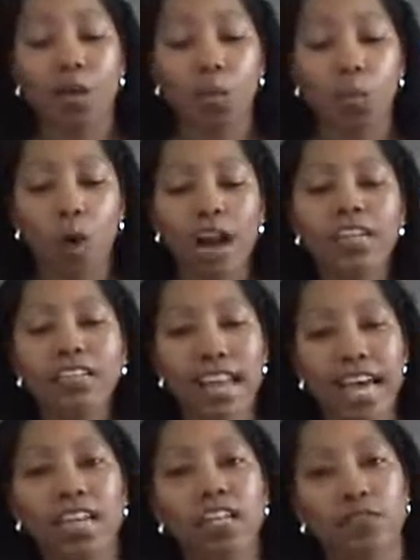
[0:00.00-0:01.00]
One
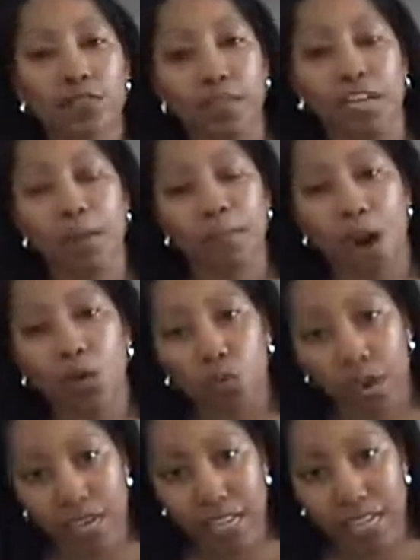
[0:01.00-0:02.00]
negative thing
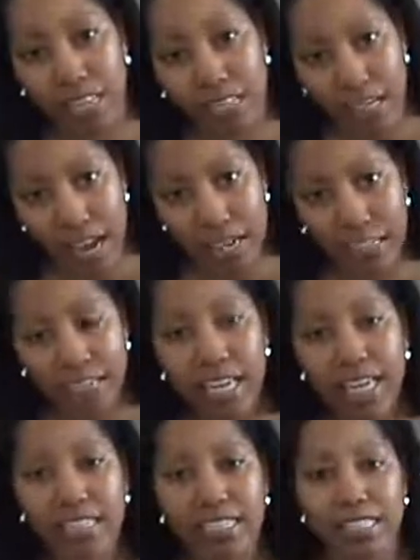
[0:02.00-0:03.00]
about Website Tonight
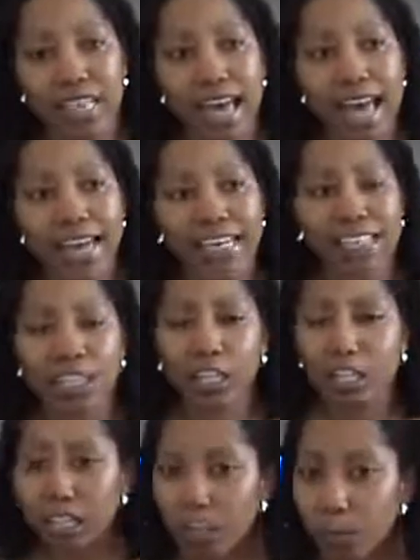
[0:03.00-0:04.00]
is that it's a
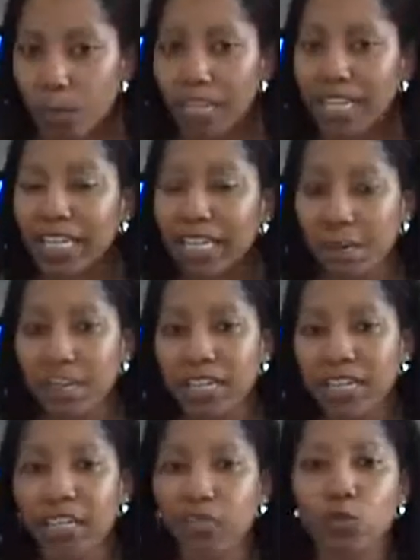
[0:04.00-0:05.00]
little bit
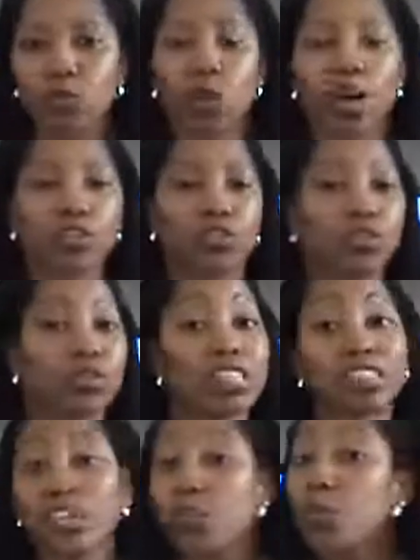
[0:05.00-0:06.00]
limited if you want to,
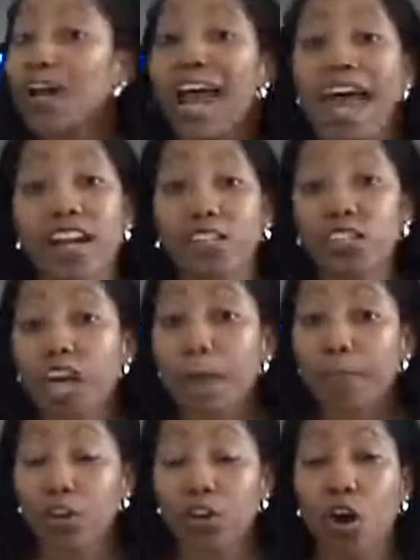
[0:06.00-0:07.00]
let's say you want to add a
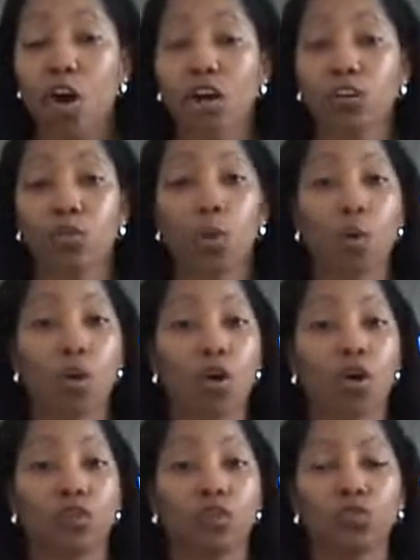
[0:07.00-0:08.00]
shopping cart
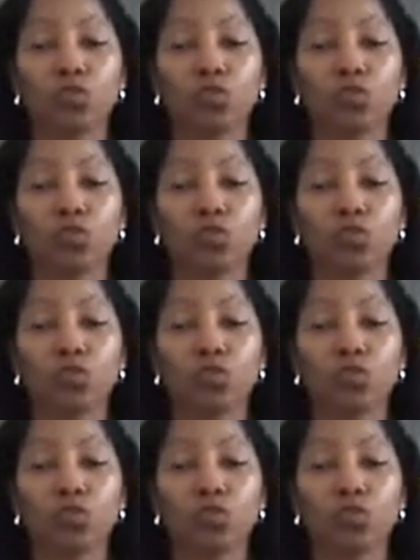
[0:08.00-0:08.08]
or